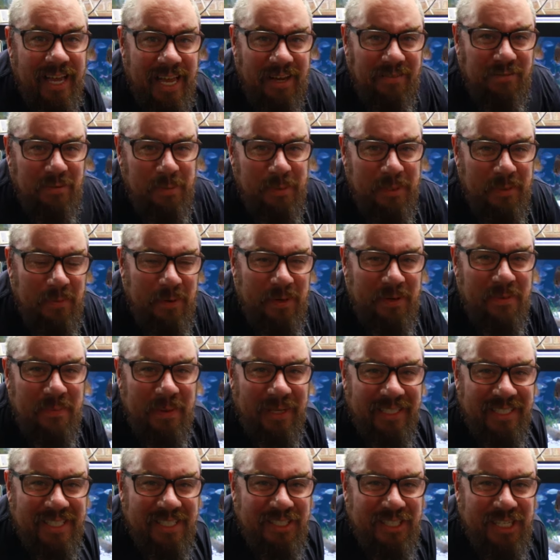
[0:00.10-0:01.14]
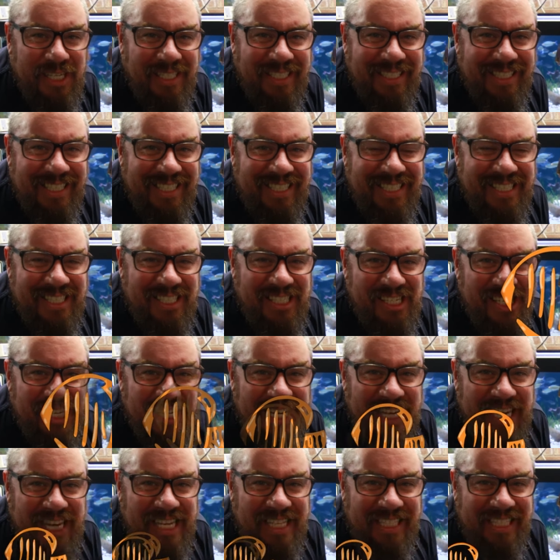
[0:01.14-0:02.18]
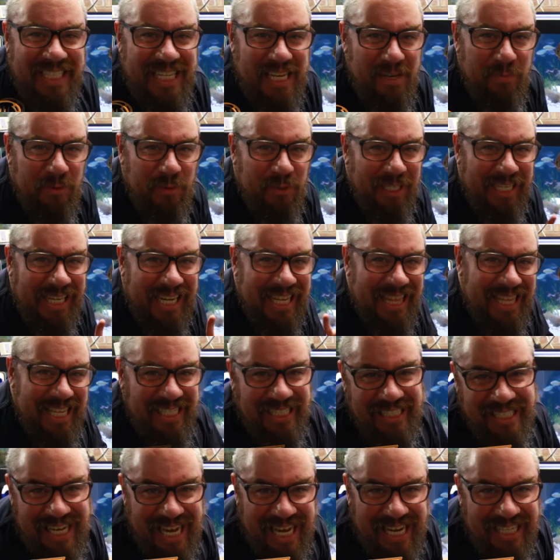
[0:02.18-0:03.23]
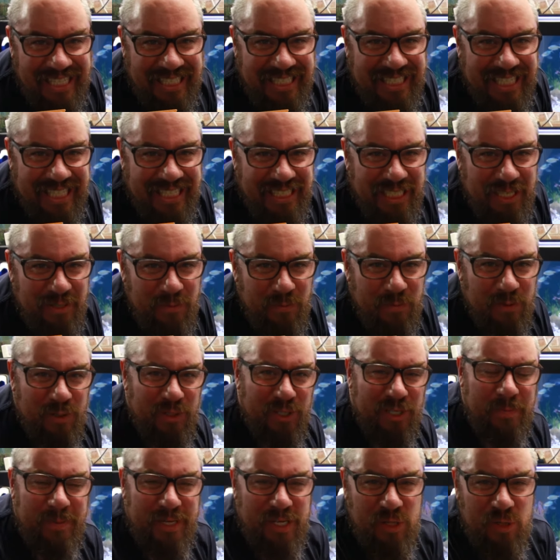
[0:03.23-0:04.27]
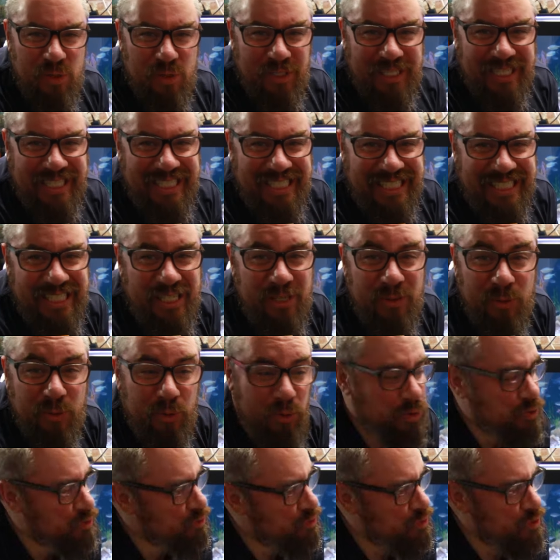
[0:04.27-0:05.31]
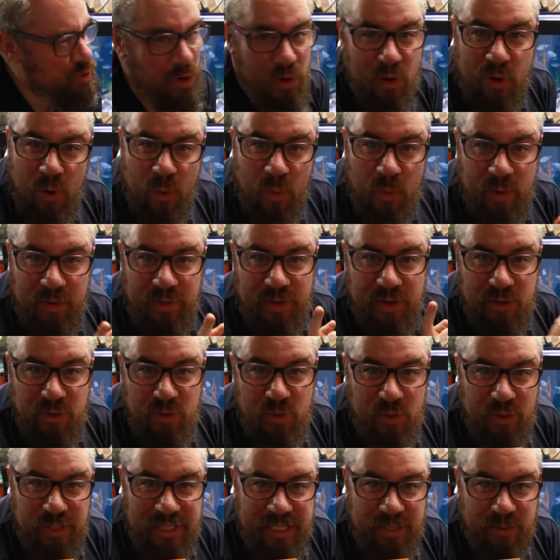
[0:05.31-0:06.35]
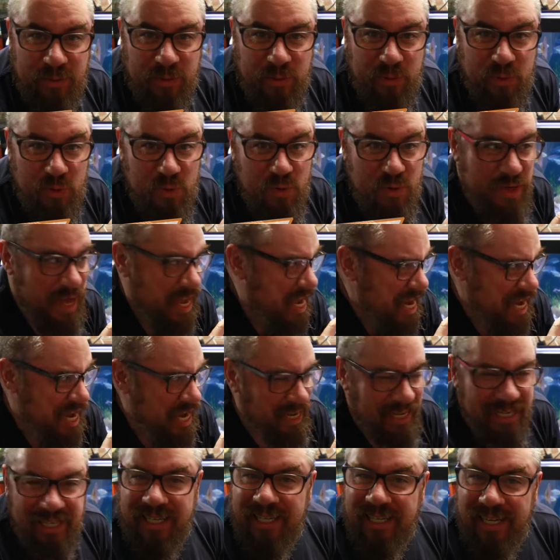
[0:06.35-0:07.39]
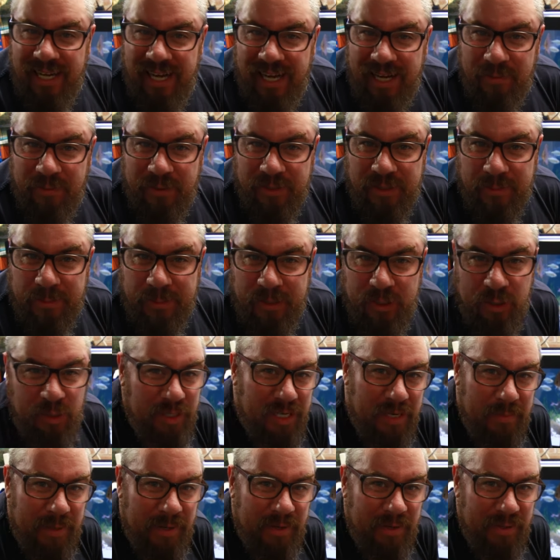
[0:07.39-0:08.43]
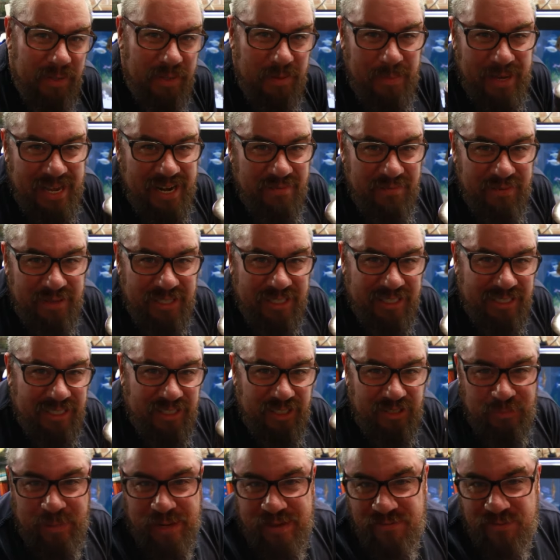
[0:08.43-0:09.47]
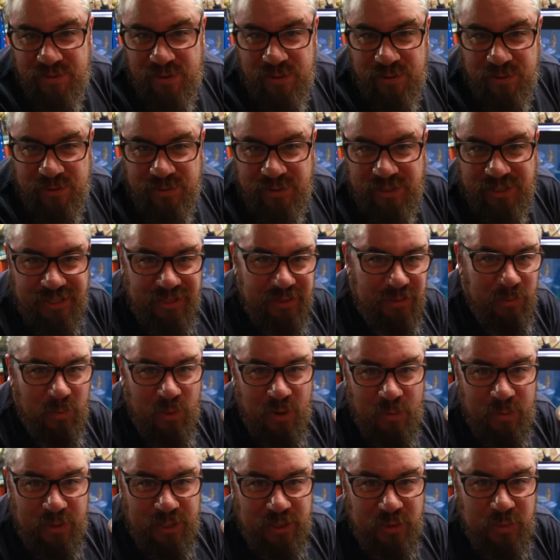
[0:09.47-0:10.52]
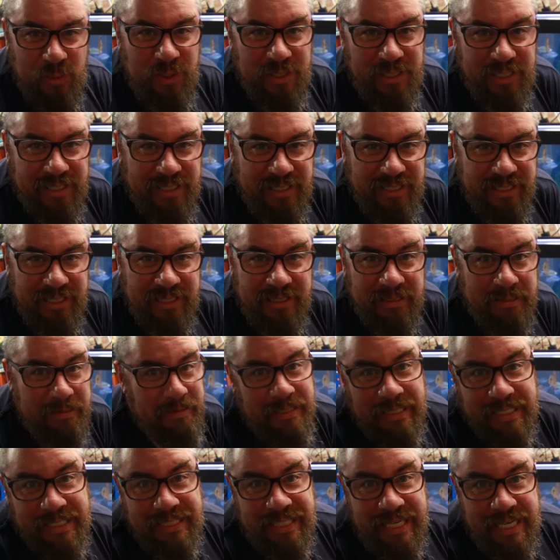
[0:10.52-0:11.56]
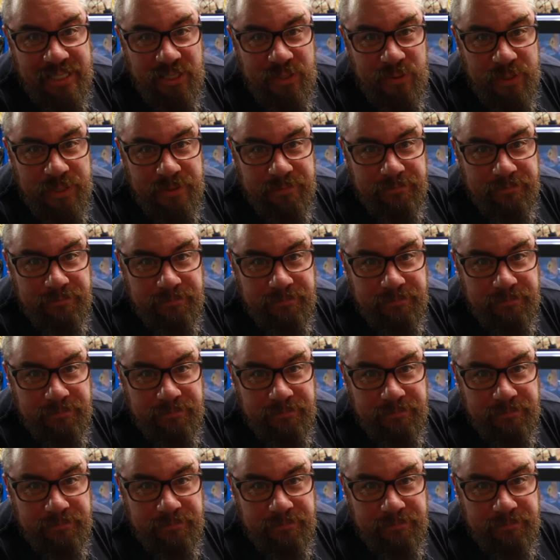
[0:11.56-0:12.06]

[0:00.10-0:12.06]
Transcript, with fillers: Hey everybody, welcome back to the channel, nice to see you again. Today we're going to get this tank set up. We're going to be using C O two with a new C O two thing, and we're going to be talking about the benefits, pitfalls, what works, what doesn't. Let's get into it.